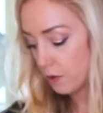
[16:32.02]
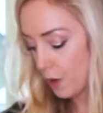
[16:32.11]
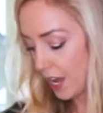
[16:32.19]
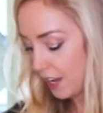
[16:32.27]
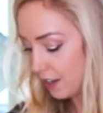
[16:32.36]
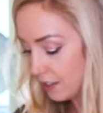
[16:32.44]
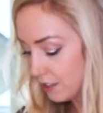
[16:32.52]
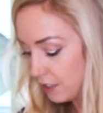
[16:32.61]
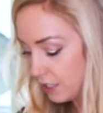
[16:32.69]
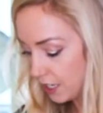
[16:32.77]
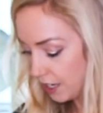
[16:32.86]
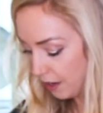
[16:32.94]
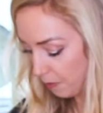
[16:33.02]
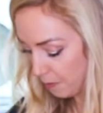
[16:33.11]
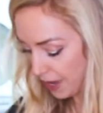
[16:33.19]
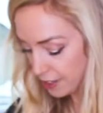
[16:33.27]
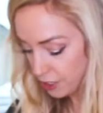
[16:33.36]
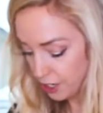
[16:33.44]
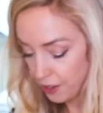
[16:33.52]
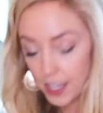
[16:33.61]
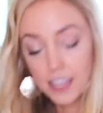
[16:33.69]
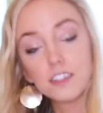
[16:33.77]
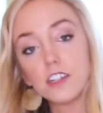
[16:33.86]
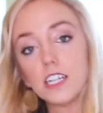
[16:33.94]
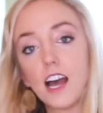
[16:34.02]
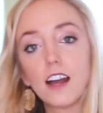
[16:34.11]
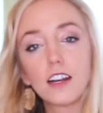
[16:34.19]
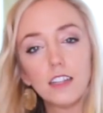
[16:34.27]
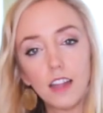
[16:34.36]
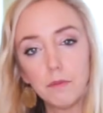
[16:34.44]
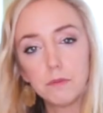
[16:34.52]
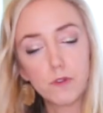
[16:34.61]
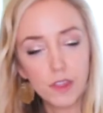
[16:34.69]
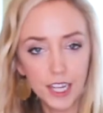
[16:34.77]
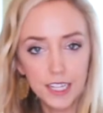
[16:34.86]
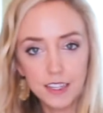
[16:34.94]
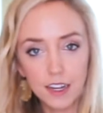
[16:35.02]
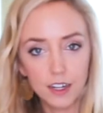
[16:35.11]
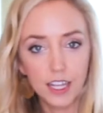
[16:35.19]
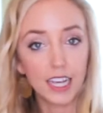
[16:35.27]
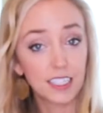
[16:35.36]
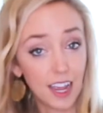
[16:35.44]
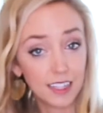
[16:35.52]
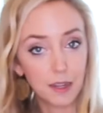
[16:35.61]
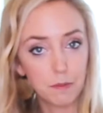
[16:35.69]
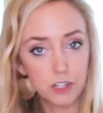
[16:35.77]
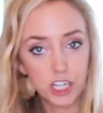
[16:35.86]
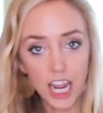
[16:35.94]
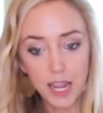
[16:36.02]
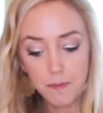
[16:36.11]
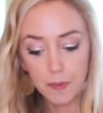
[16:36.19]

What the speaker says: way to make sure things are not clumped with things that are the exact same shape.